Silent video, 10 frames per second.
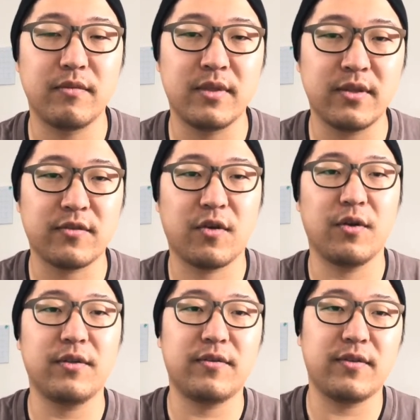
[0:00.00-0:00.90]
This
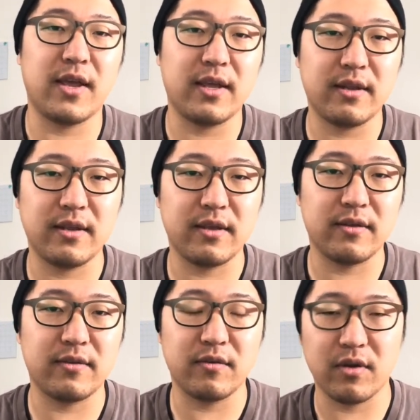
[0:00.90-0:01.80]
current state
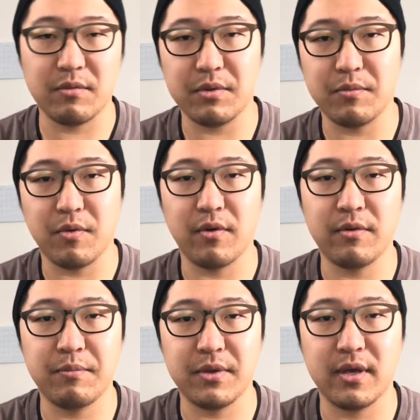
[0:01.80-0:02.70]
is incredibly
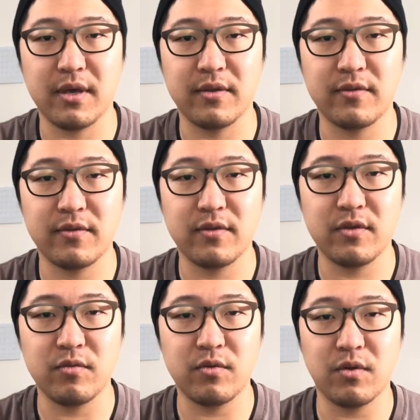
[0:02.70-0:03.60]
important because
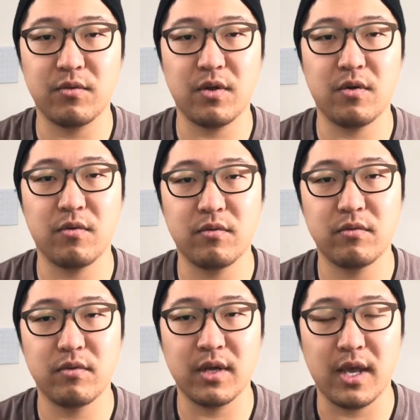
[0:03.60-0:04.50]
you don't know,
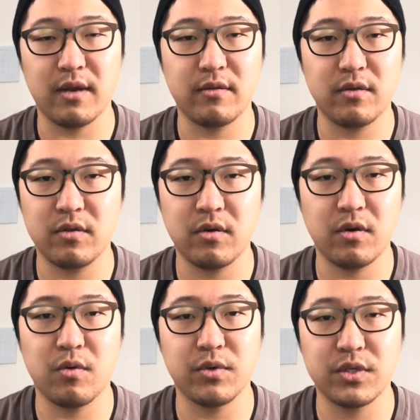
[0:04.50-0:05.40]
again, you don't
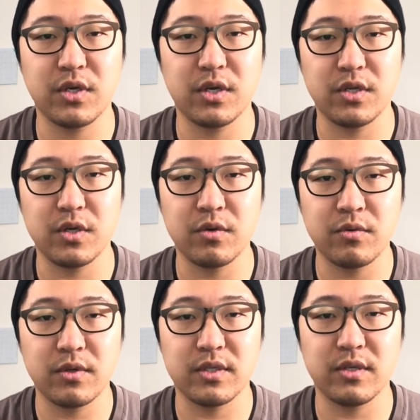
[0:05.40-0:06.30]
know what you're going to
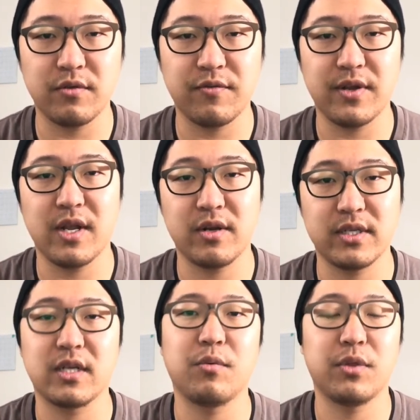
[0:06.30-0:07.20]
do until you find out
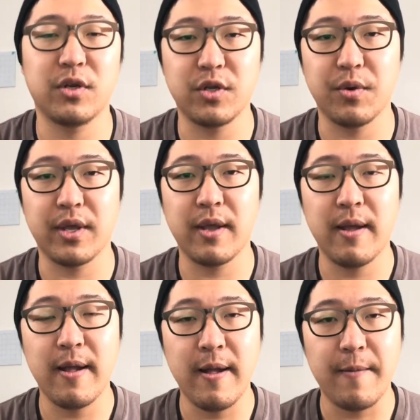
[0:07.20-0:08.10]
exactly what they're doing.
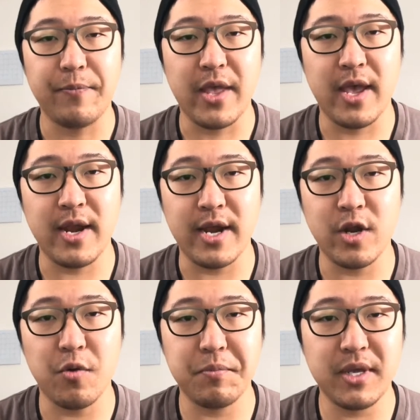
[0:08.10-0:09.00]
And I
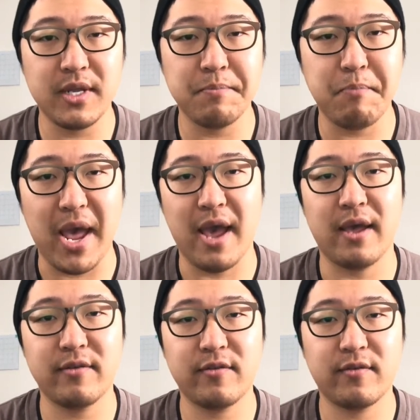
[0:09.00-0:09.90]
don't mean
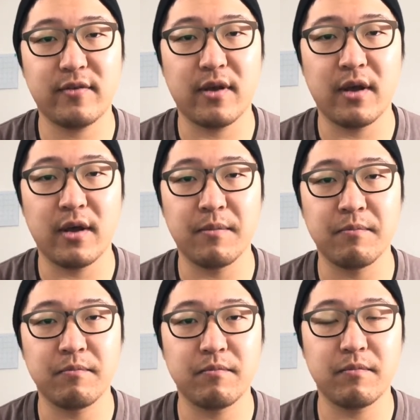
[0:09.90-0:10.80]
past,
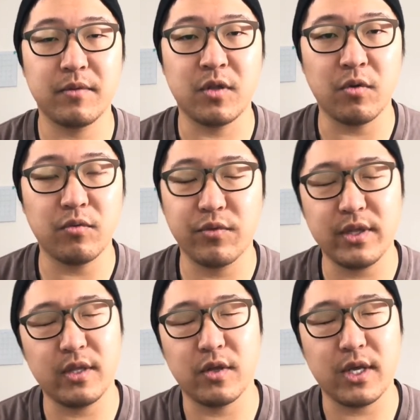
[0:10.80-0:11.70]
don't
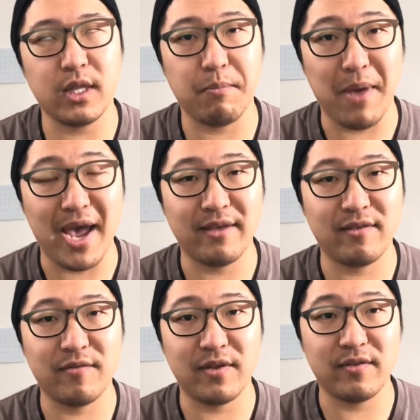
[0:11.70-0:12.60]
really look at the
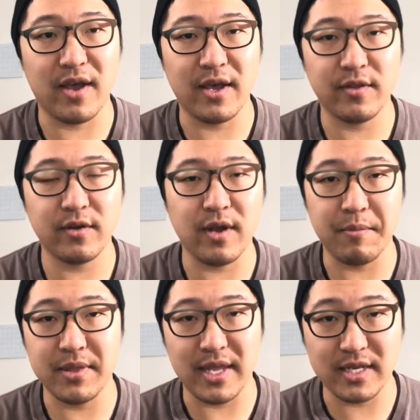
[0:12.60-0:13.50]
past events either. I
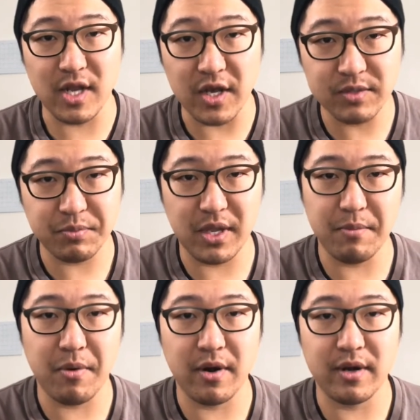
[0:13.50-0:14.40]
mean, that does play a
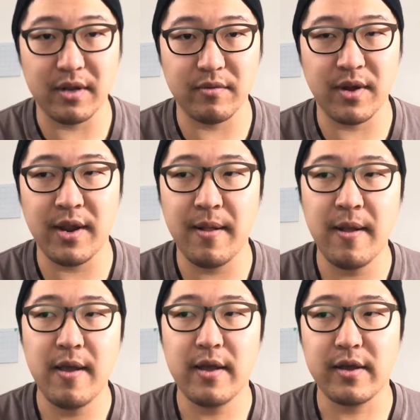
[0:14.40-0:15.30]
part in it, right?
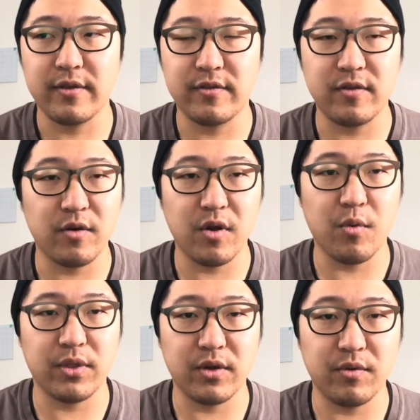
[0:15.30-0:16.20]
Because you don't know
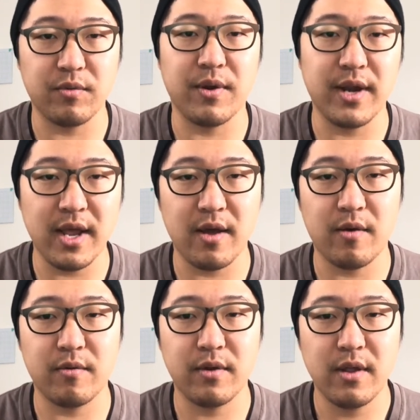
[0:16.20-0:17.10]
what they're doing right
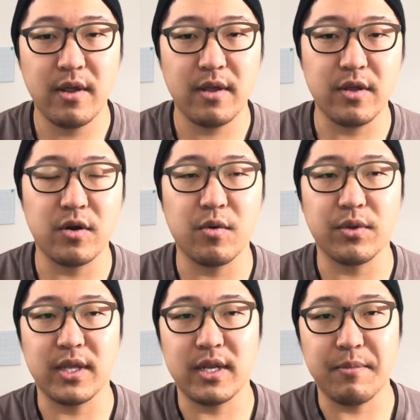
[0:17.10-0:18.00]
now. You don't know
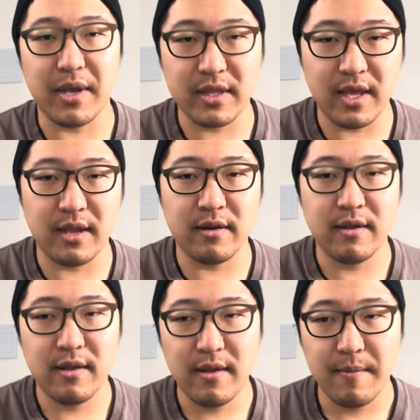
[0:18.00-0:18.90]
what they did back then.
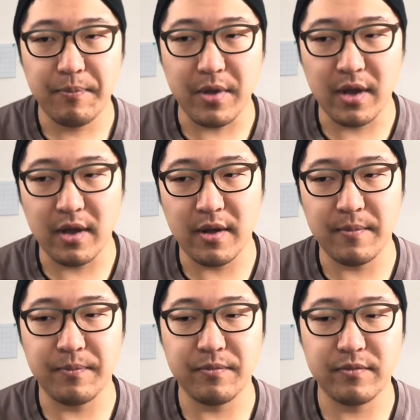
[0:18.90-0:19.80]

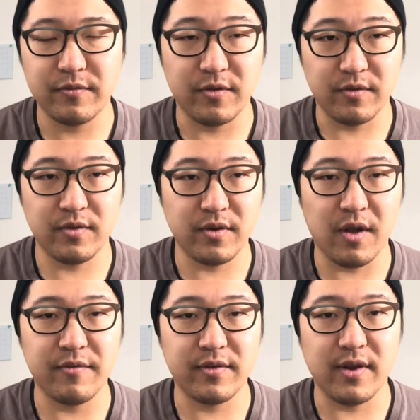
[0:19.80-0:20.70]
So you're
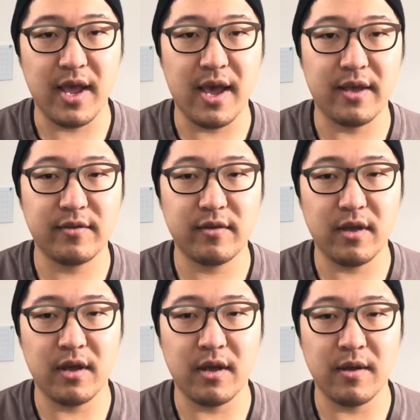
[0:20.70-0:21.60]
obviously going to ask.
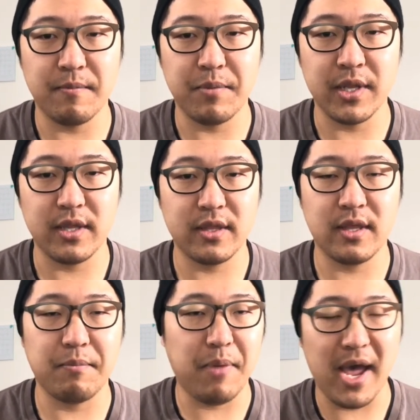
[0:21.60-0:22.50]
But
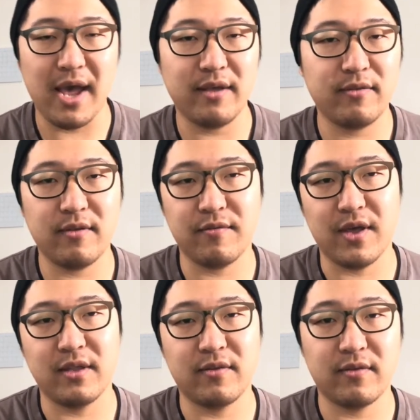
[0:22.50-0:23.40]
the past
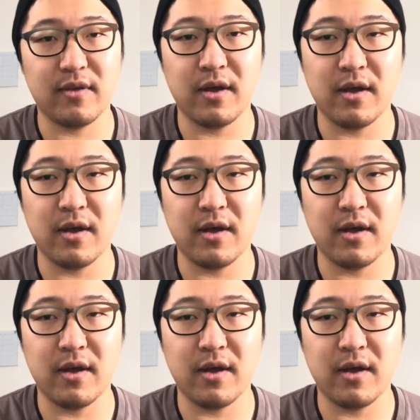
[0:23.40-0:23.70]
events,